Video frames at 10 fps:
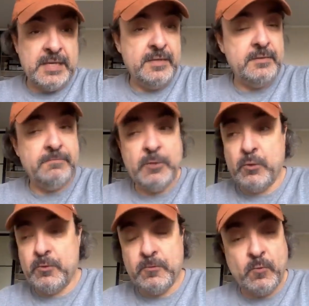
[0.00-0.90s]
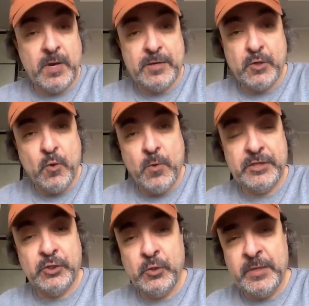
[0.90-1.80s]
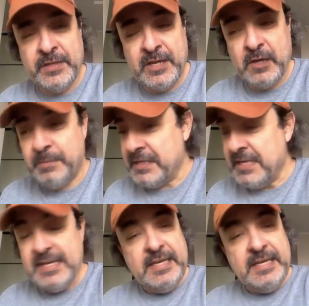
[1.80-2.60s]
I don't quite know what he's doing there, but